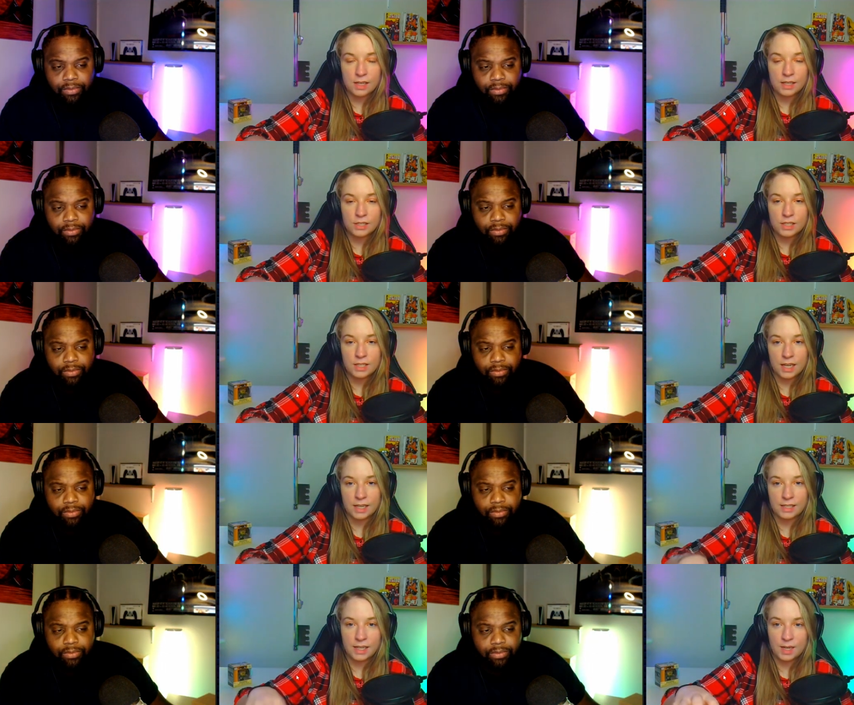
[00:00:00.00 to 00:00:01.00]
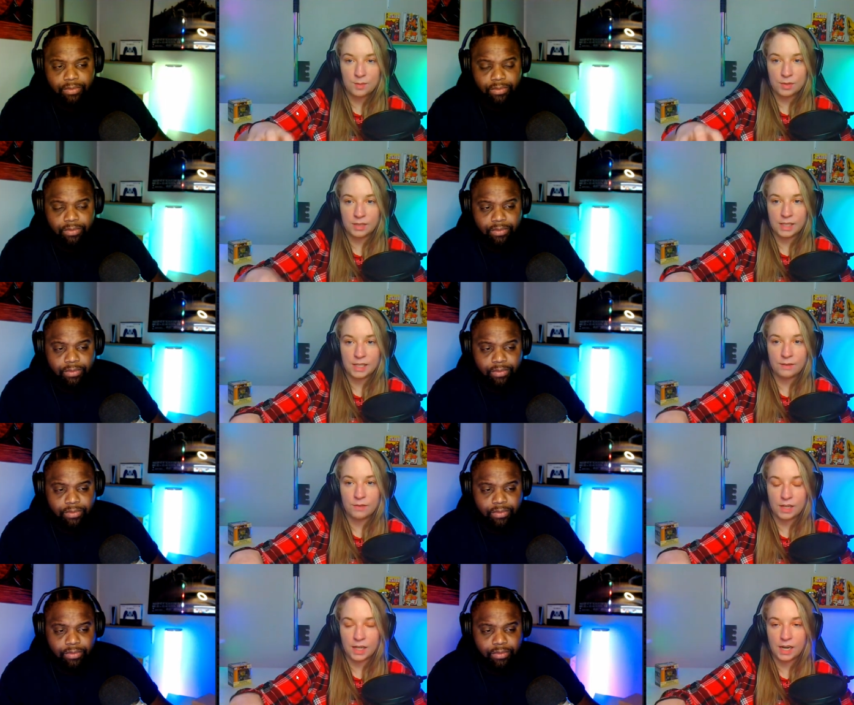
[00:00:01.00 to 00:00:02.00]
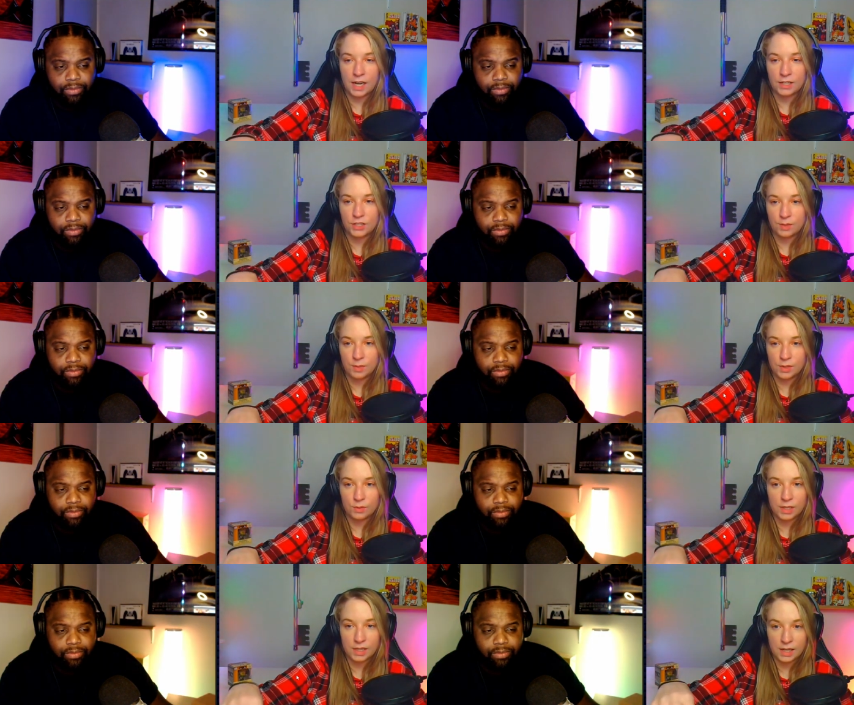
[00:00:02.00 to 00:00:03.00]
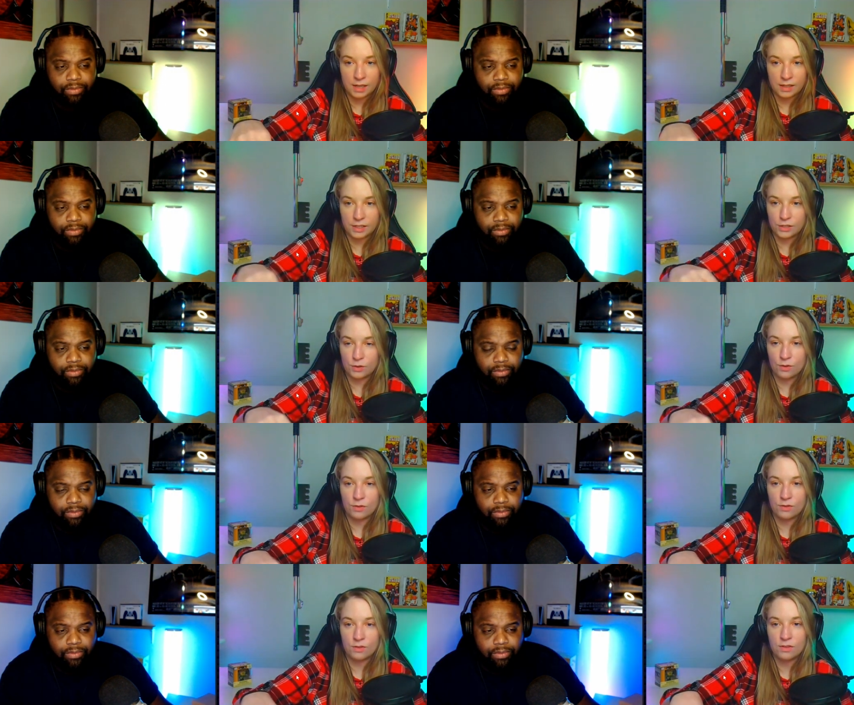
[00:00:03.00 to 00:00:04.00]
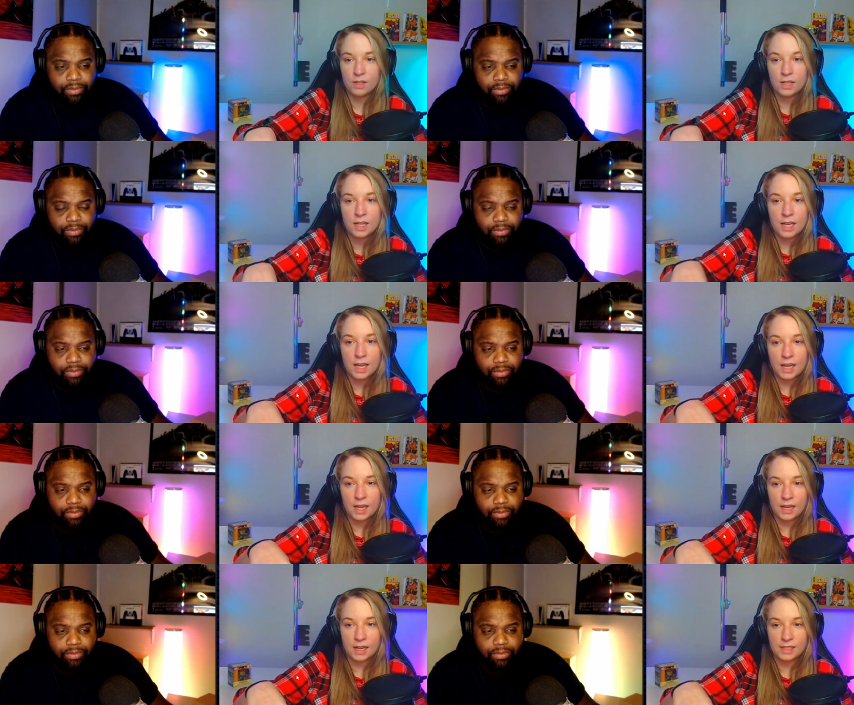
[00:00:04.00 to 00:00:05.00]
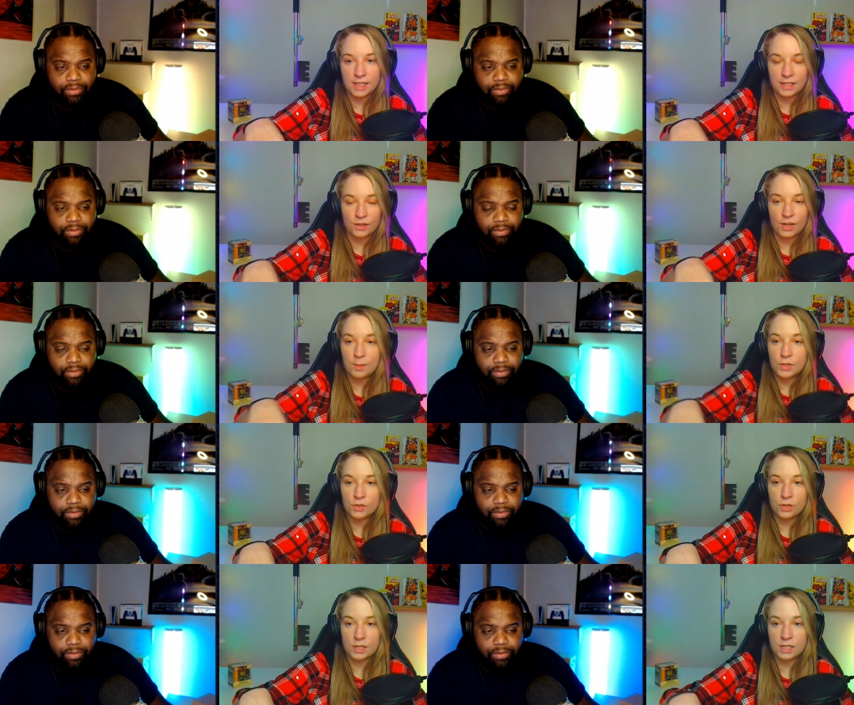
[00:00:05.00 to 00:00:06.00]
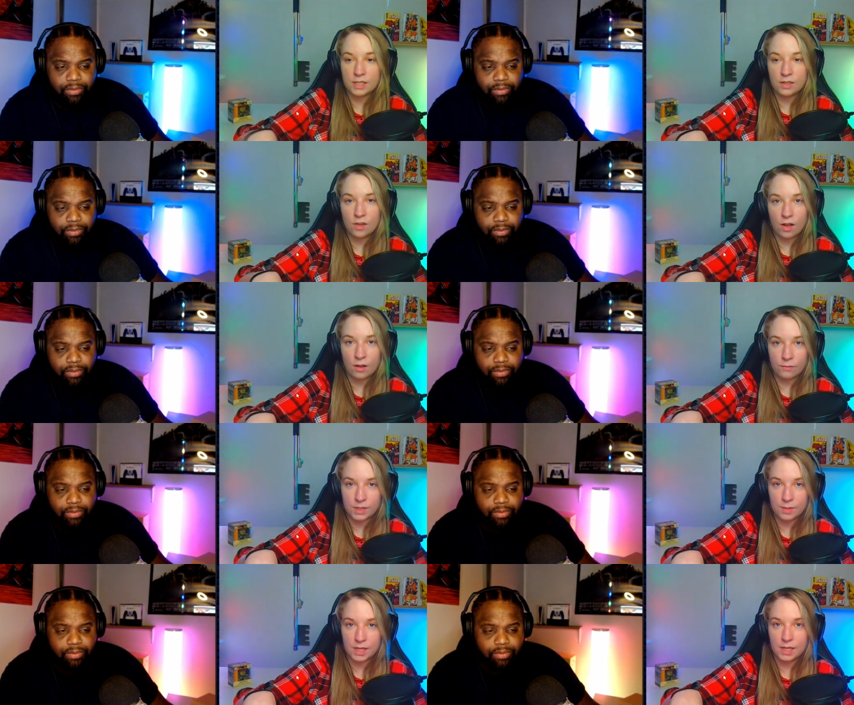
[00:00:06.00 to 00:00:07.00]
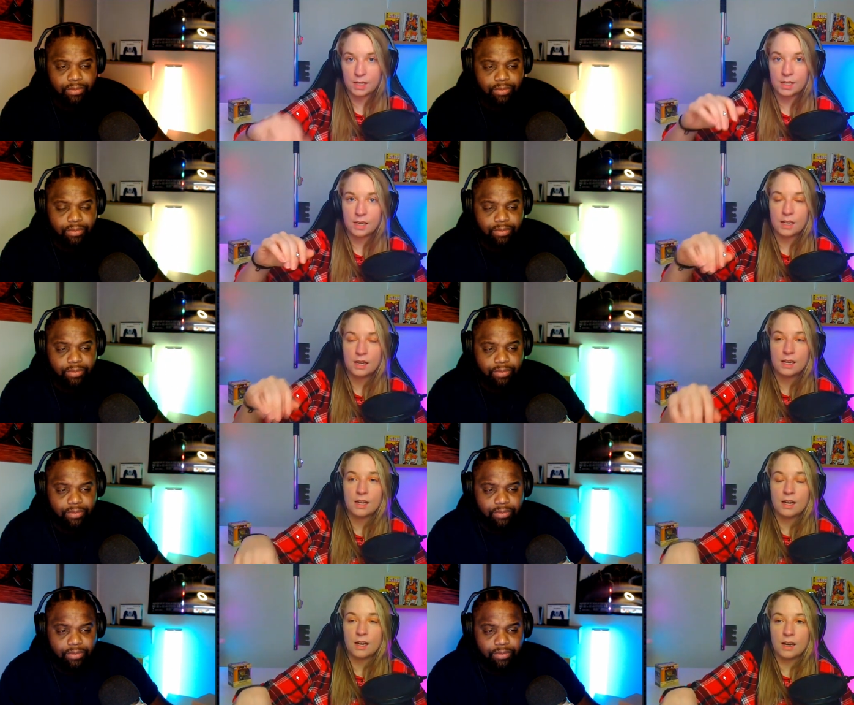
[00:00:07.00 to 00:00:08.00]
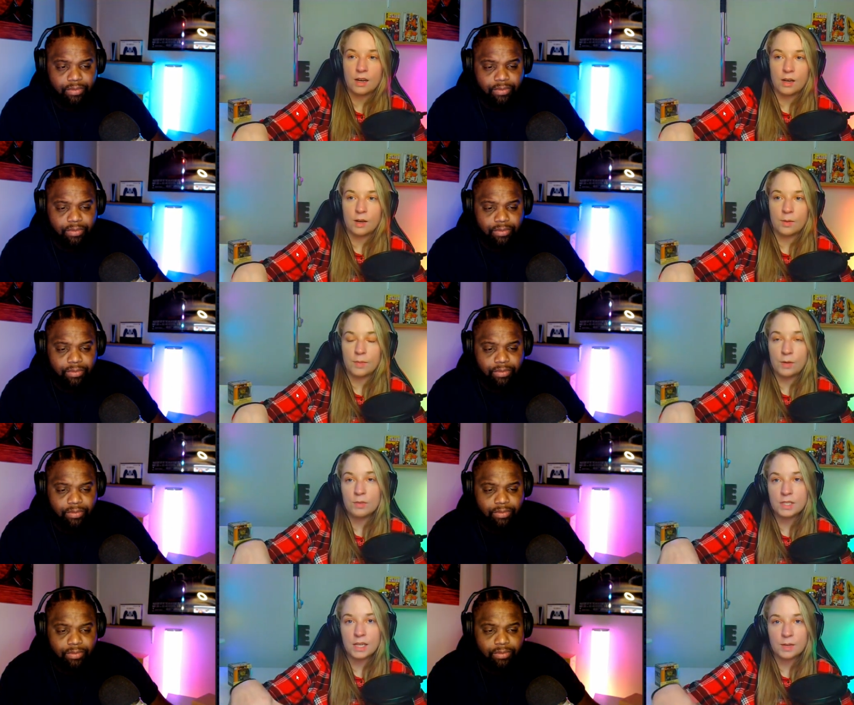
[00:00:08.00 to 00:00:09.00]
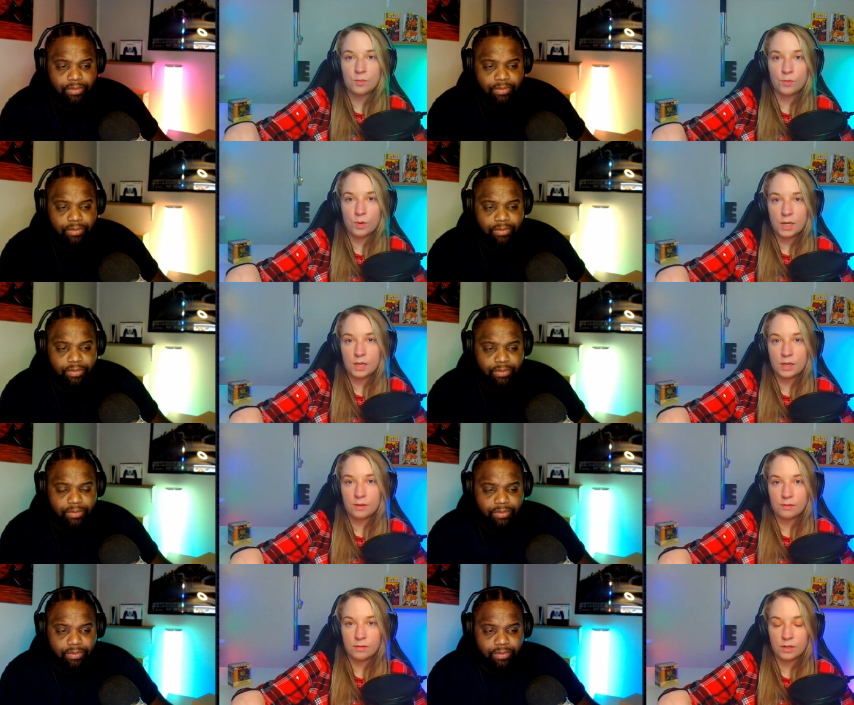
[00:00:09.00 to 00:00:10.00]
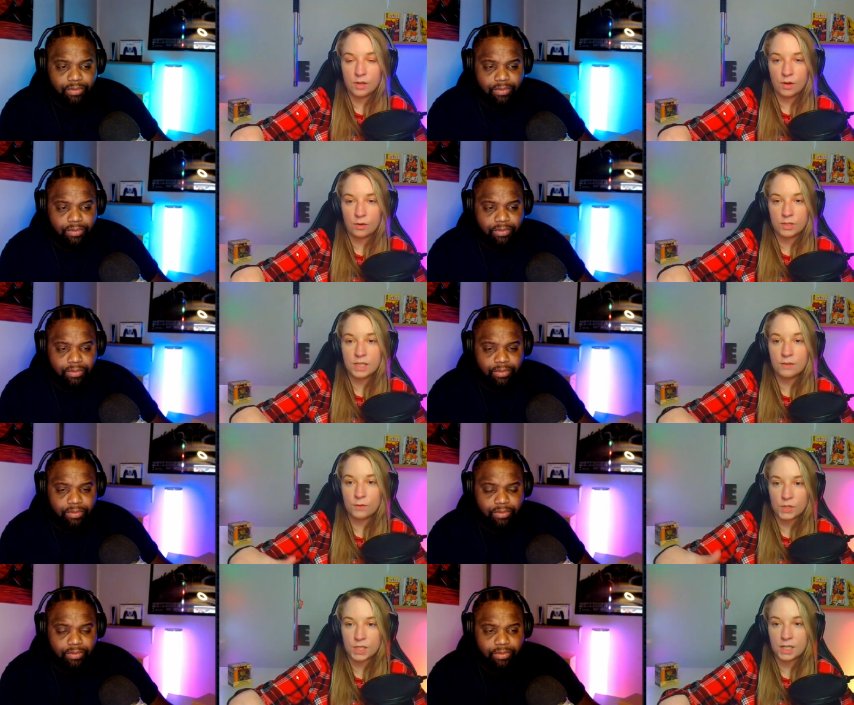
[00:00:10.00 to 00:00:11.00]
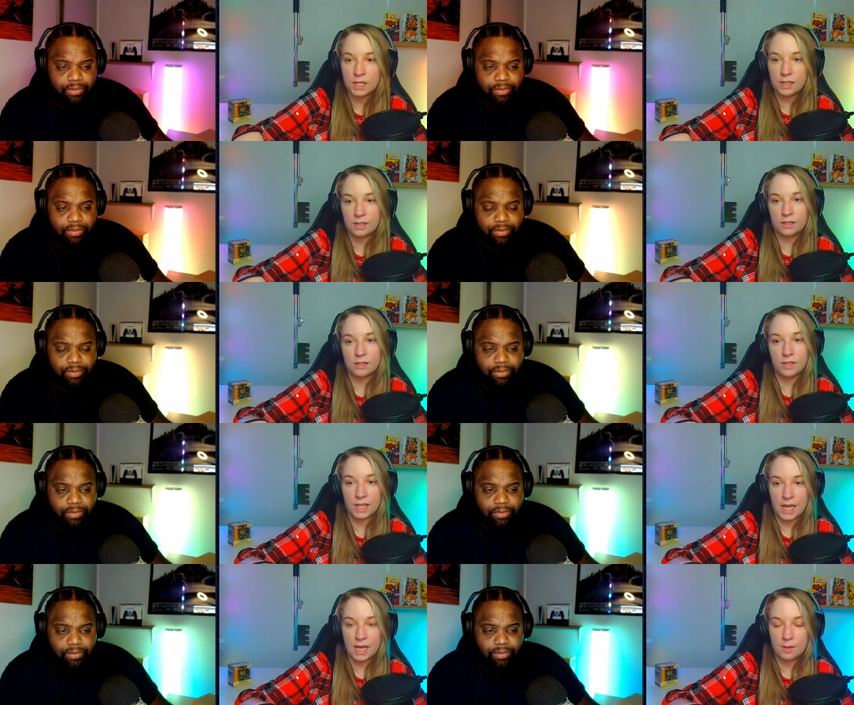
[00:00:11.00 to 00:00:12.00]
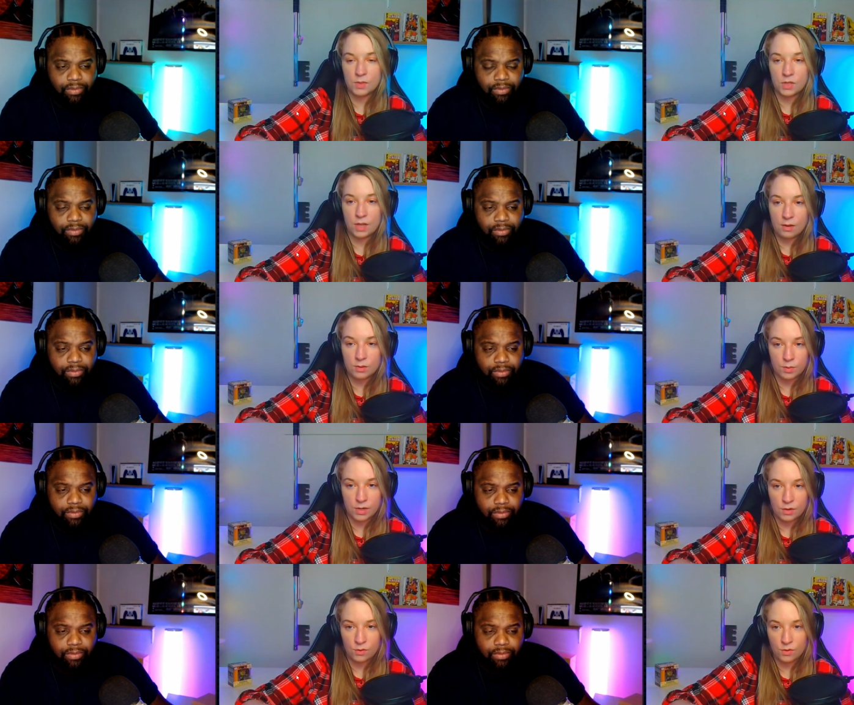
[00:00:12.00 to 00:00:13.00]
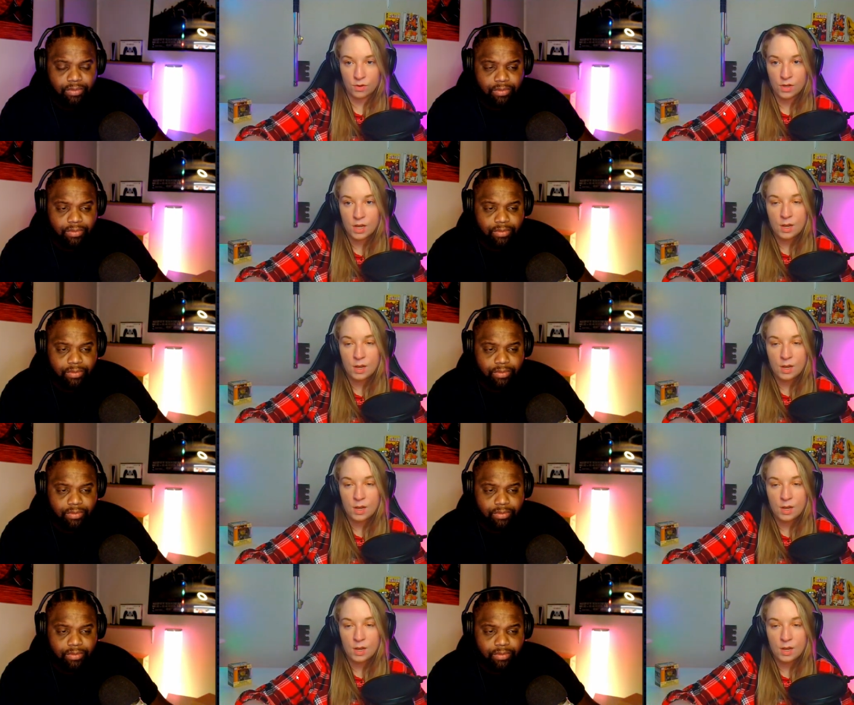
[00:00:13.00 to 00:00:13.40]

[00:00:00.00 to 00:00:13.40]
Speaker 1: I just, I didn't believe the connection between Ellie and Joel. And it's like their chemistry is still off to me. Um, it was like pretty, you know, scene for scene to the game, so that was pretty cool.